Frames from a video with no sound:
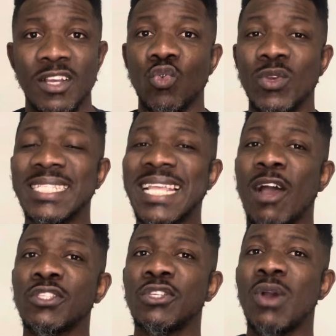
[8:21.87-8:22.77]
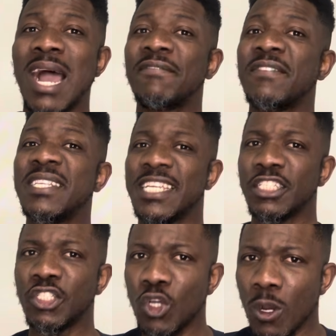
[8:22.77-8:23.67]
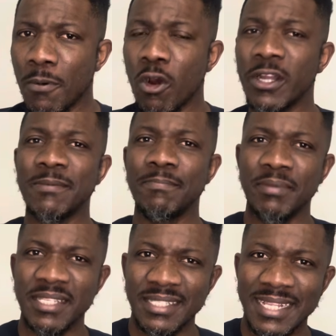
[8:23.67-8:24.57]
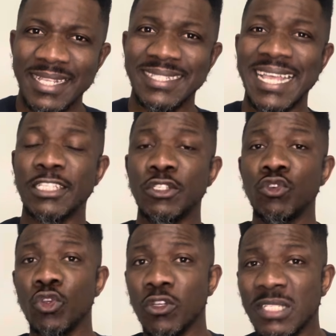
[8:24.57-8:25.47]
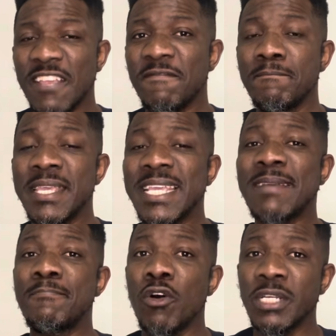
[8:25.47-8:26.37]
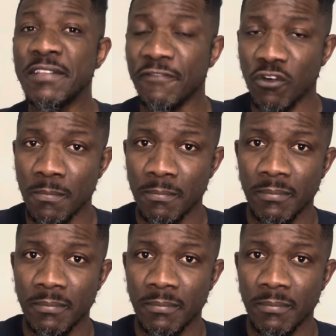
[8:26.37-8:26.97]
without you having a job or a business that you yourself make money from,